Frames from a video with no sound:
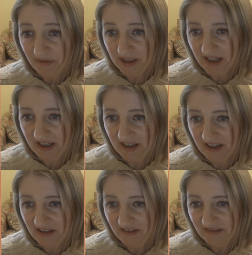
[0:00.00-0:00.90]
We can't
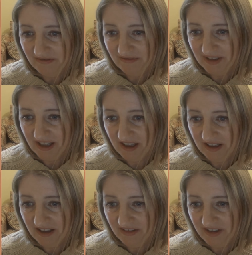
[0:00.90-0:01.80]

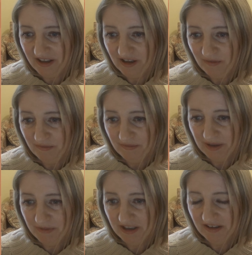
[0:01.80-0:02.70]
get there.
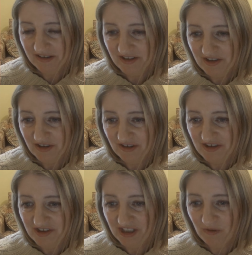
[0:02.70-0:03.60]
Let me just
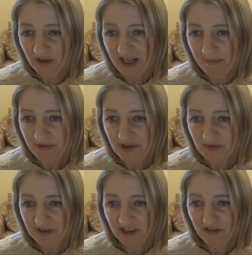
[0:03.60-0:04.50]
see what happens
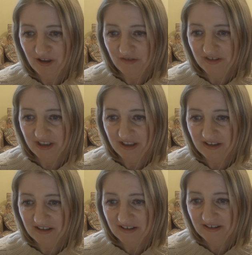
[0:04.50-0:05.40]
when I go over here.